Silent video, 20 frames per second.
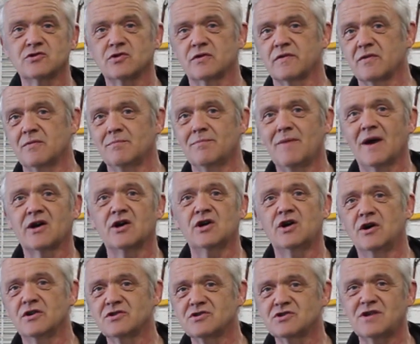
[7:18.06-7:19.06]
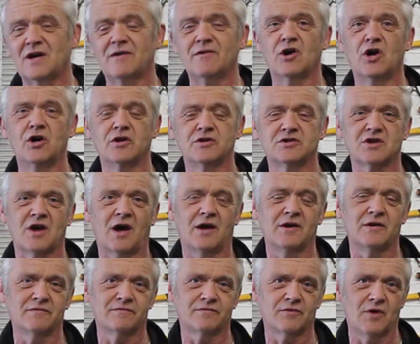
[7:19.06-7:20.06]
in sort of the megahertz, terahertz
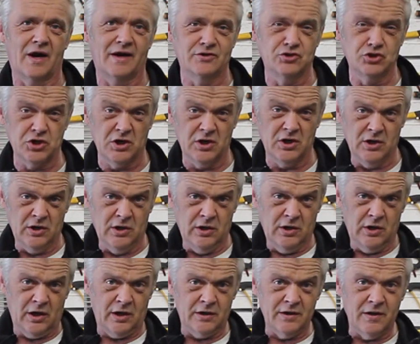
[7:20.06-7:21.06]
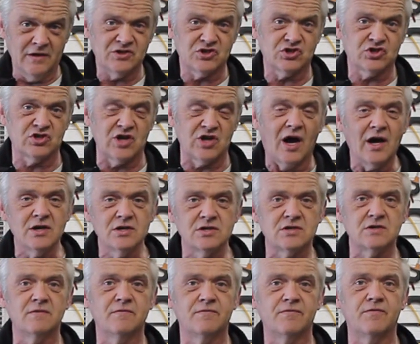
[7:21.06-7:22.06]
kind of range and the
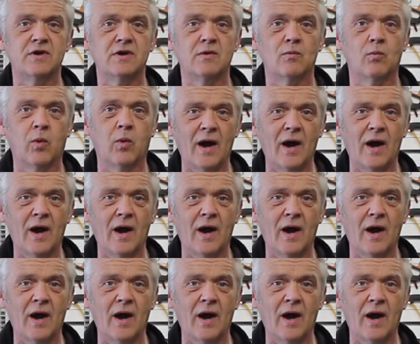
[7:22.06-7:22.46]
size of the